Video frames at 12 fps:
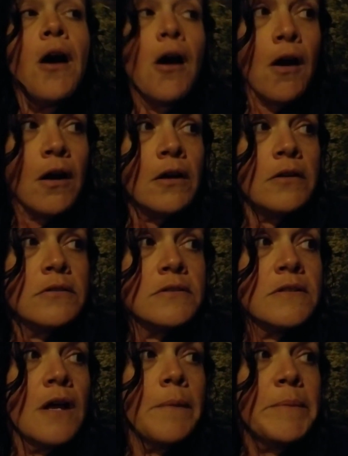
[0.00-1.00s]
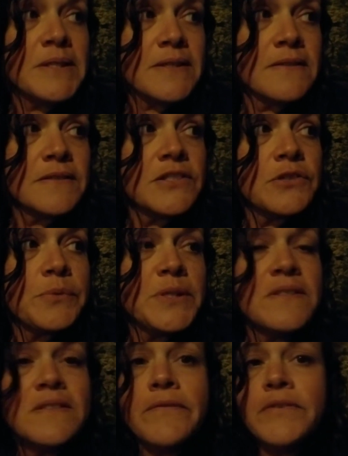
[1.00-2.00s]
Ours, um, it says it's
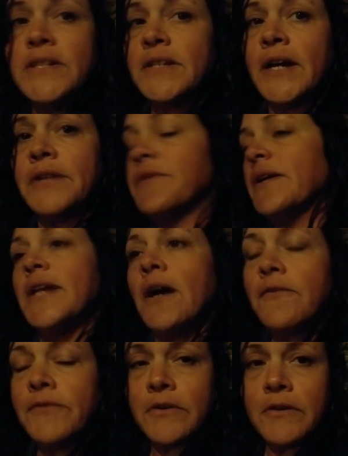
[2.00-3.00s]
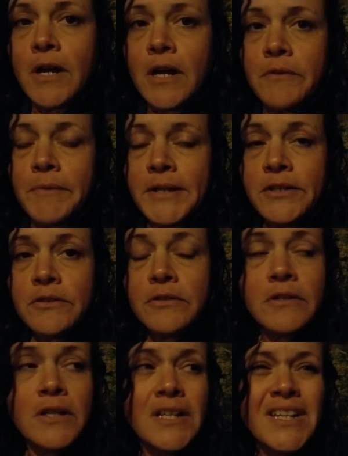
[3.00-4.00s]
3.79 right now for uh,
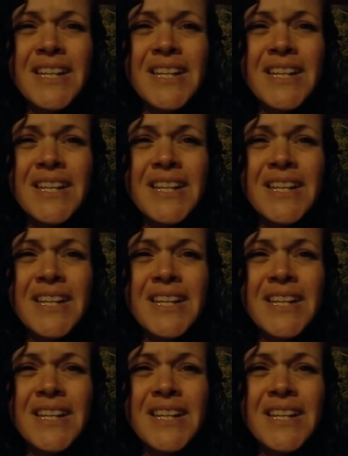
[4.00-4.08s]
regular.